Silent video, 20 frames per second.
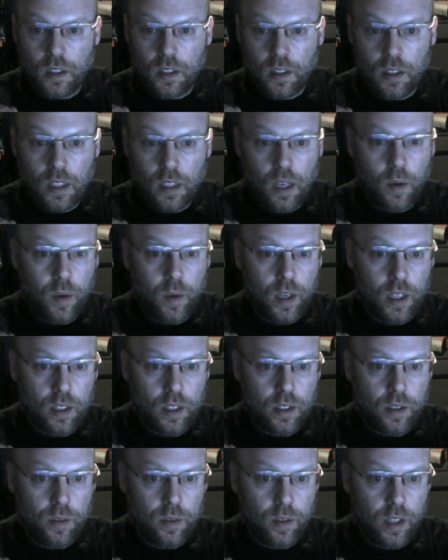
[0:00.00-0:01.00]
Now we
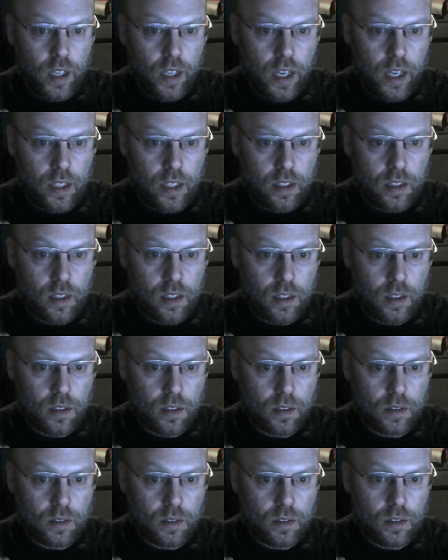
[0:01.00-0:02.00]
undo that,
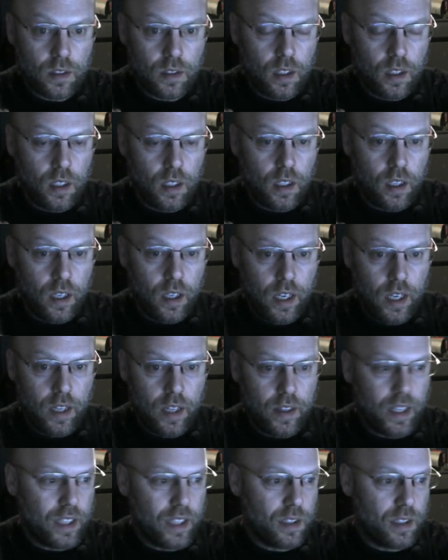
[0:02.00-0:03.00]

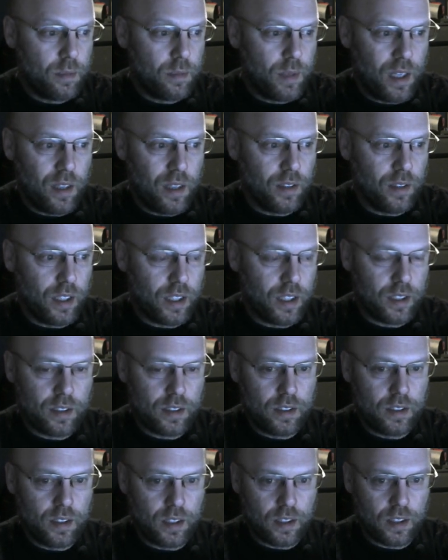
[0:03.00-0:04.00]
and that's about like
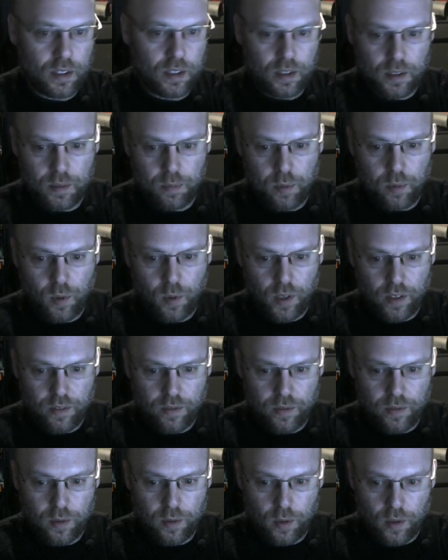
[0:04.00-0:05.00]

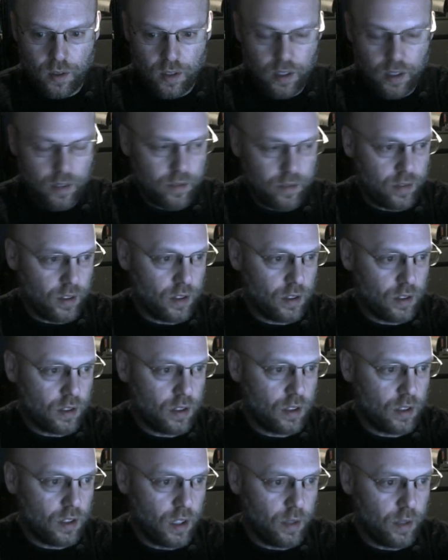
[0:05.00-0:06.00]
6.4 difference.
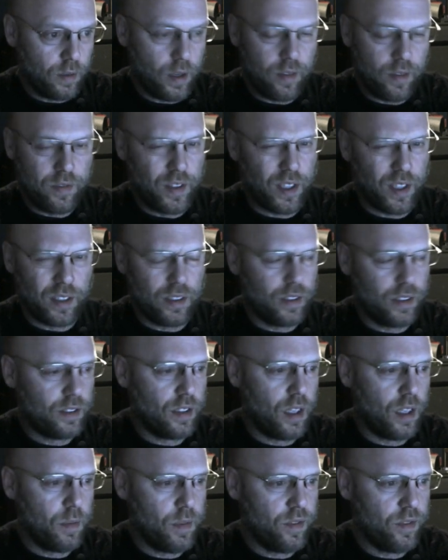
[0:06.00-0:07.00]
I figured this
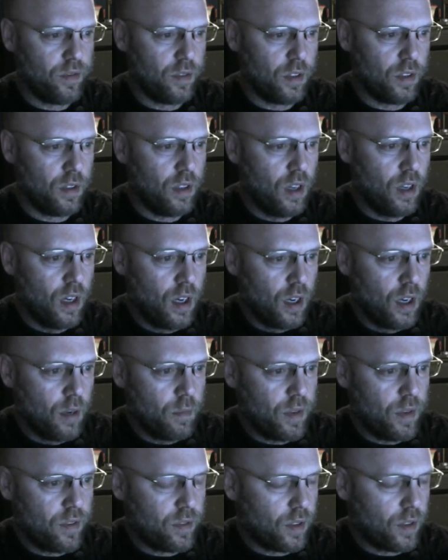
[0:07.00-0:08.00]
out before
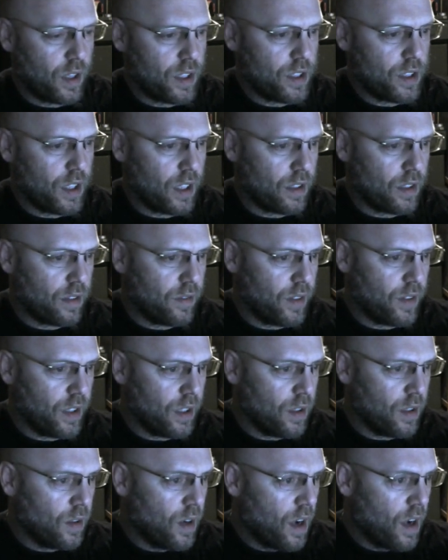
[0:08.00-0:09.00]
I shot the
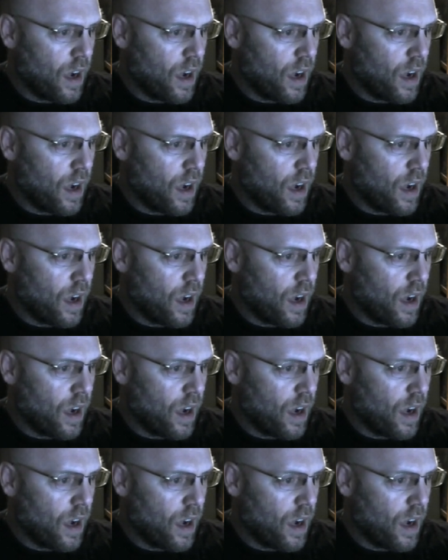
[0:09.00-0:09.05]
video.